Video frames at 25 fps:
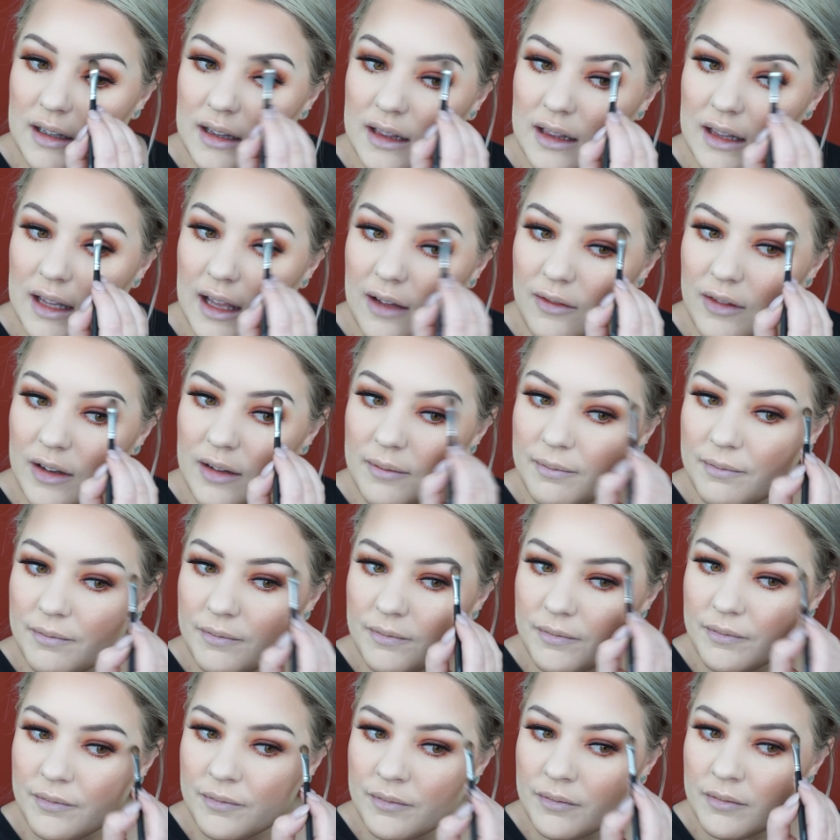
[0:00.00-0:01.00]
love it.
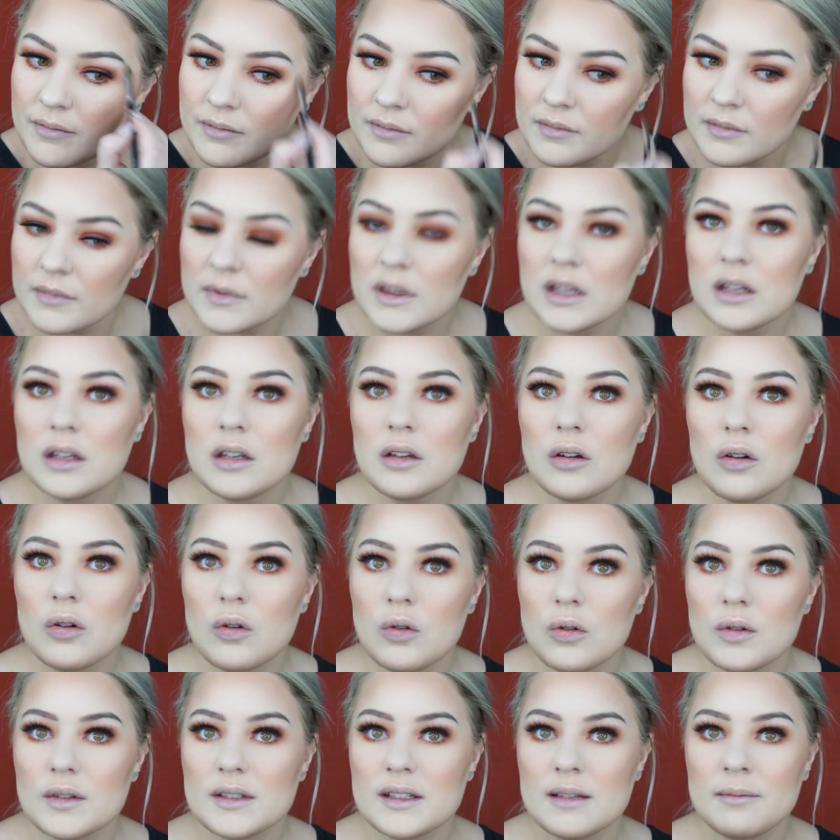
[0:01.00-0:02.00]

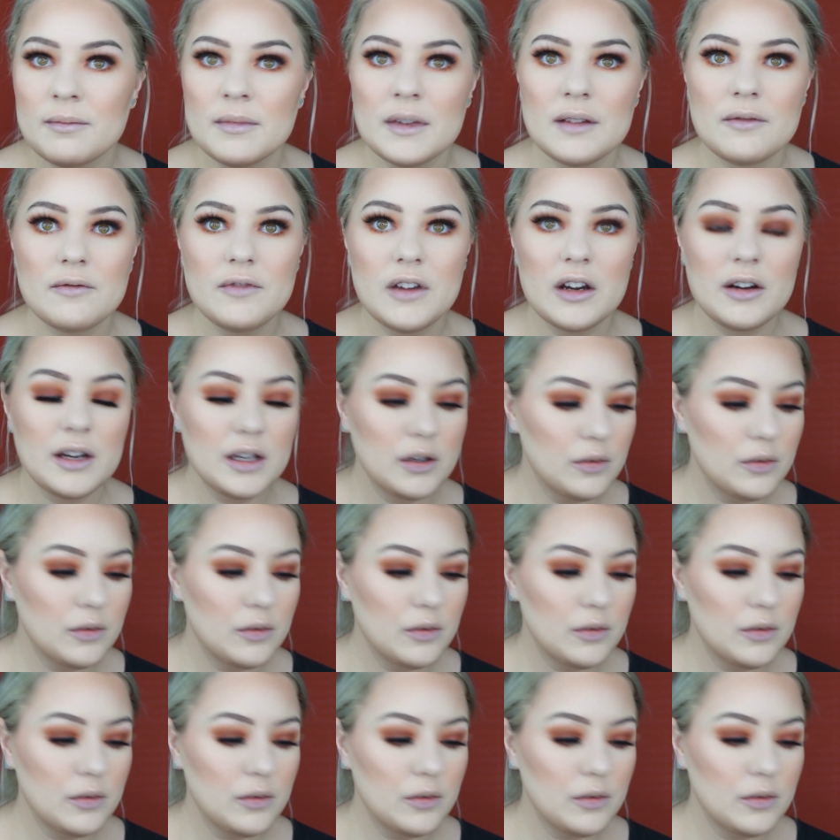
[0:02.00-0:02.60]
Awesome, very